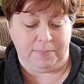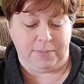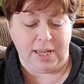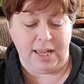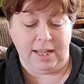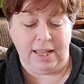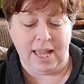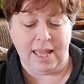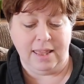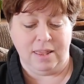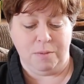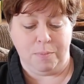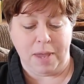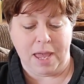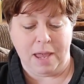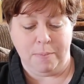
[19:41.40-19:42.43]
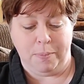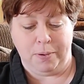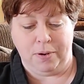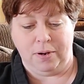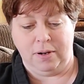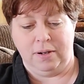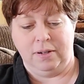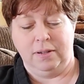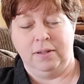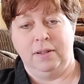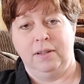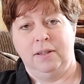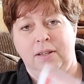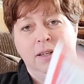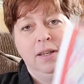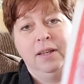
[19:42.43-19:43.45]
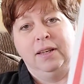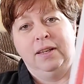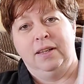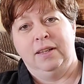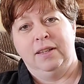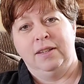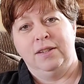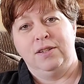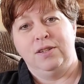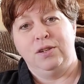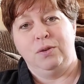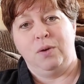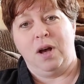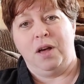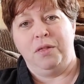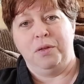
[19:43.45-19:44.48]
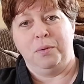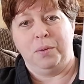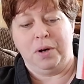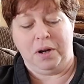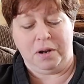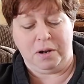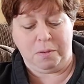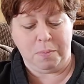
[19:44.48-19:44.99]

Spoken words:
and letting the paper do all the work.